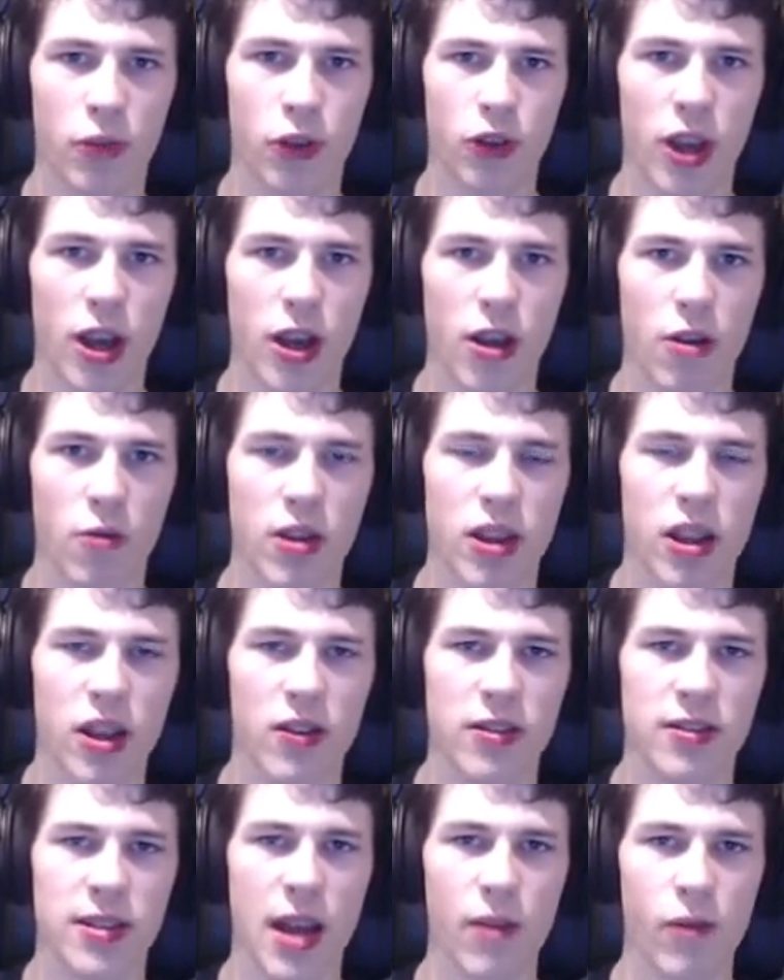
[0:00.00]
So you
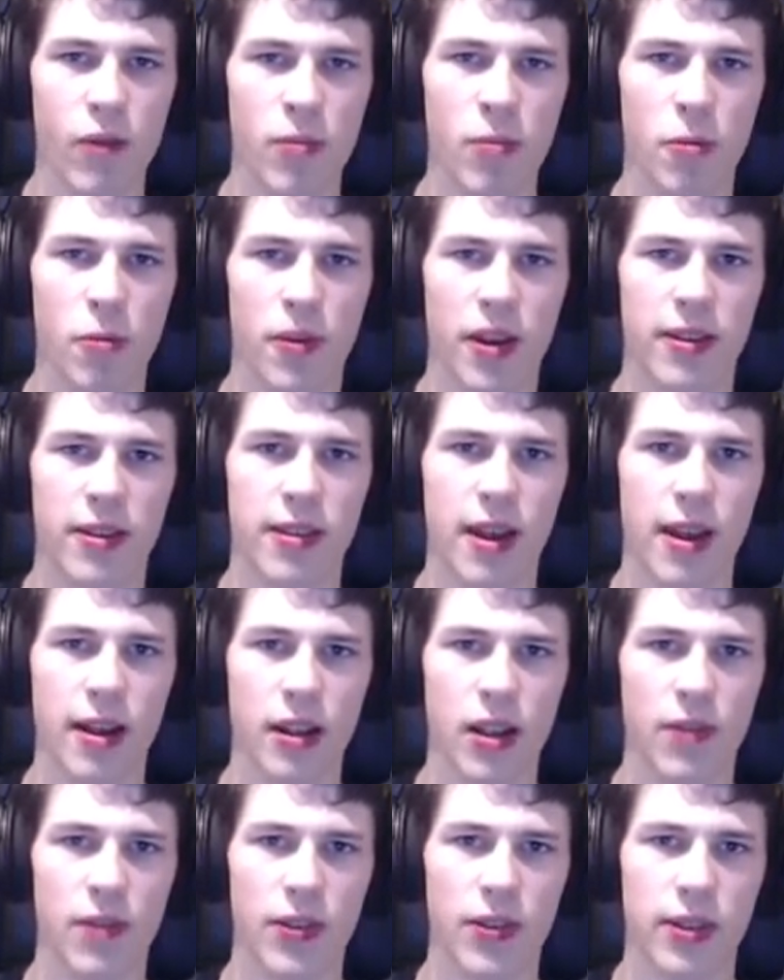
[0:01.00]
set them up
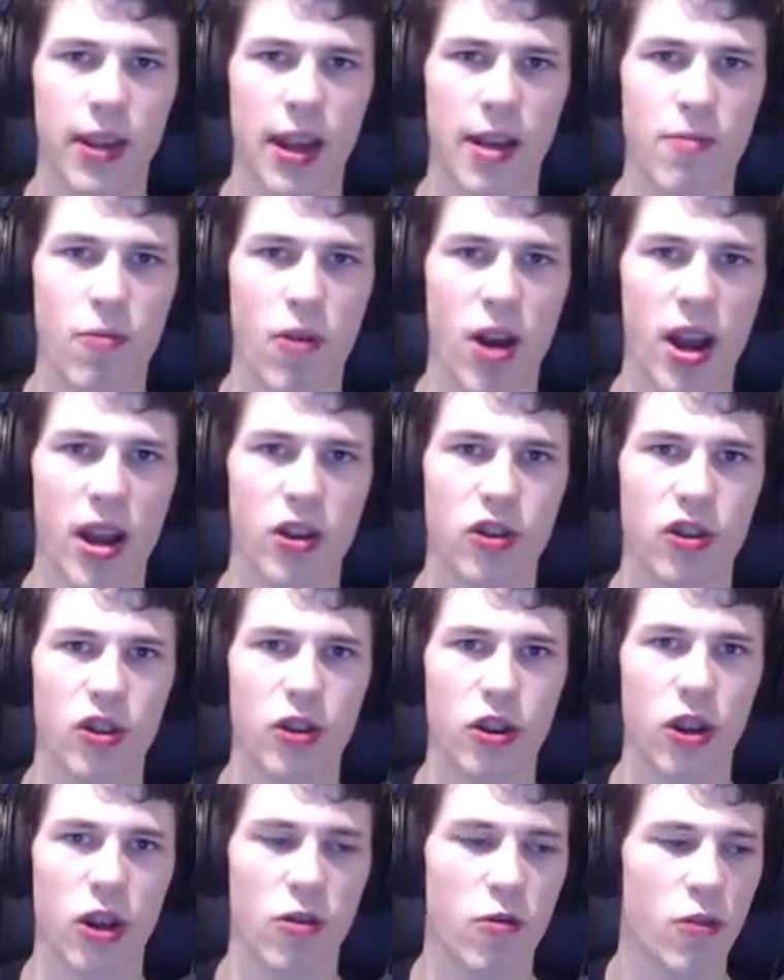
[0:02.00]
exactly the same way as you
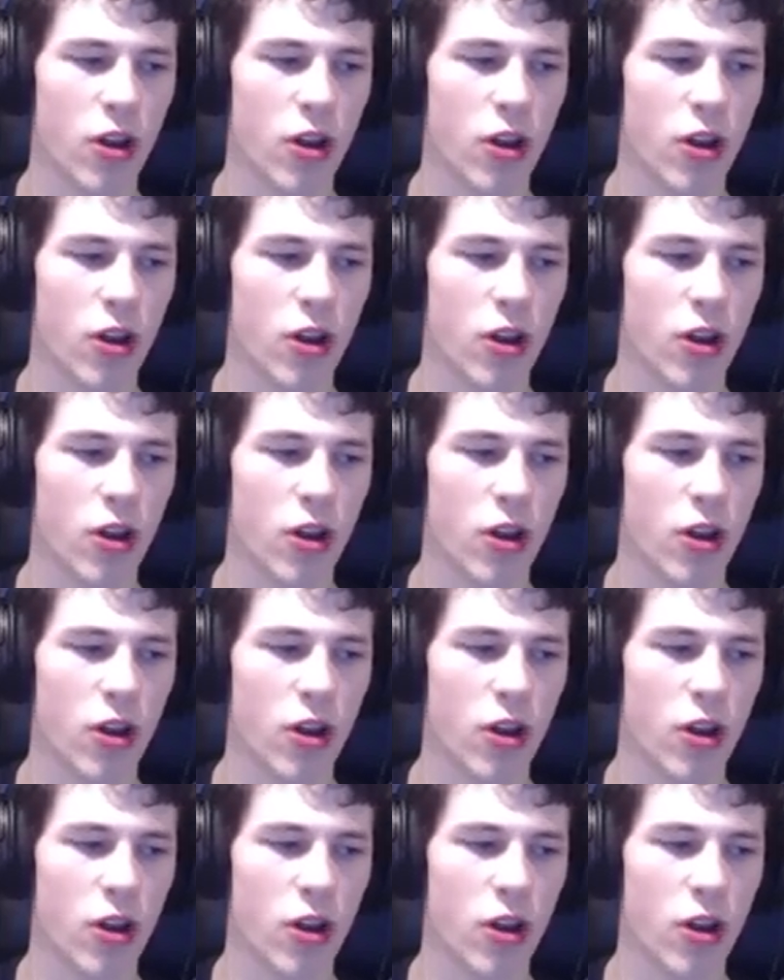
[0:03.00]
do